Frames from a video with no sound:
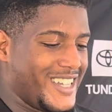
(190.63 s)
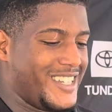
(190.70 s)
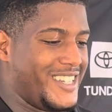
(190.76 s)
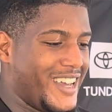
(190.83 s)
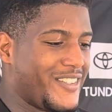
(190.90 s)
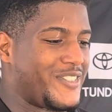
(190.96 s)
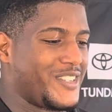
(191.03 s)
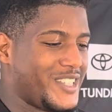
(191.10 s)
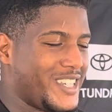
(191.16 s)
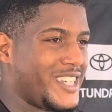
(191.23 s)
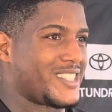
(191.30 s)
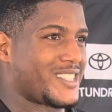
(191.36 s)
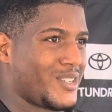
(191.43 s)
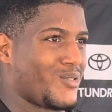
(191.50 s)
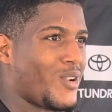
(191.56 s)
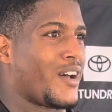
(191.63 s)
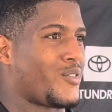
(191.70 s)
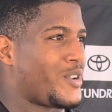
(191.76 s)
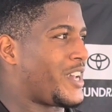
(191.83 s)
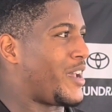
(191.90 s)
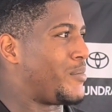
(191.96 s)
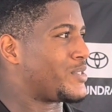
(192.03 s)
Definitely, it's a
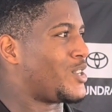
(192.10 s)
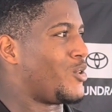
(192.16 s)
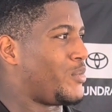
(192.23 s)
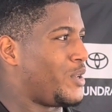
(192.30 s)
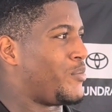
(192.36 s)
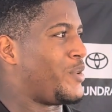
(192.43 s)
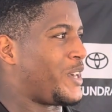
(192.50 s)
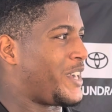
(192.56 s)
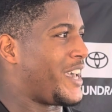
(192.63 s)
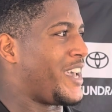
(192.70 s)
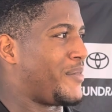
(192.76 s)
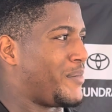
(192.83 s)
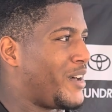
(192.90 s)
rivalry game. It's going to be a big game.